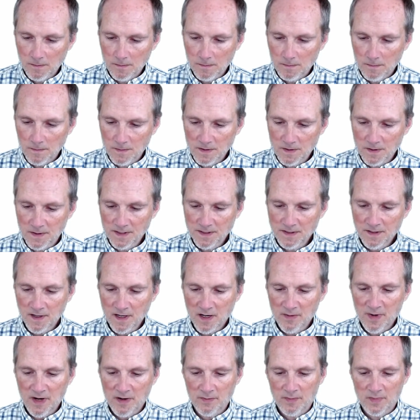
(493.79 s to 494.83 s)
So let's talk
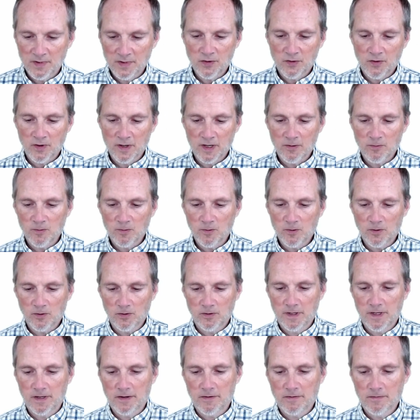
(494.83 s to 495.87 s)
about majority rule
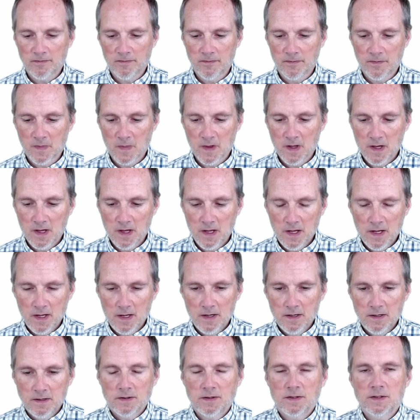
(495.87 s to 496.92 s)
here.
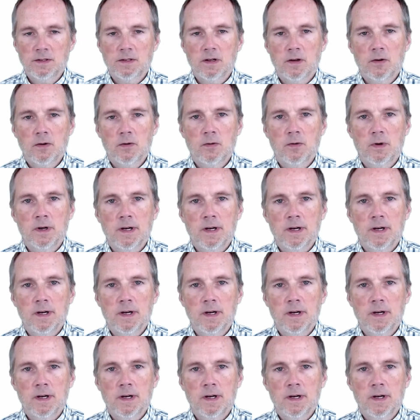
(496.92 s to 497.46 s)
So